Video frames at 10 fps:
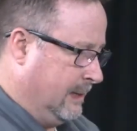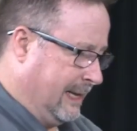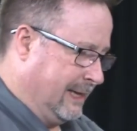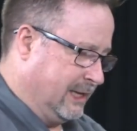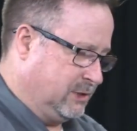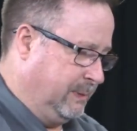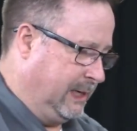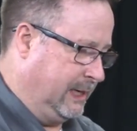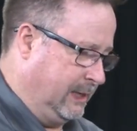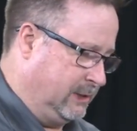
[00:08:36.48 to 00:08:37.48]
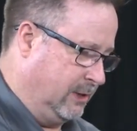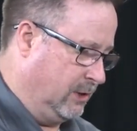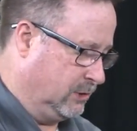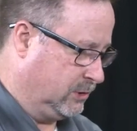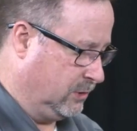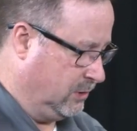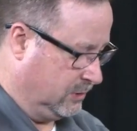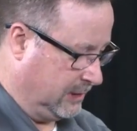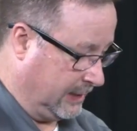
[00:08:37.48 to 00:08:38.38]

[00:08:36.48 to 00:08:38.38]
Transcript: That lets me get into those screws.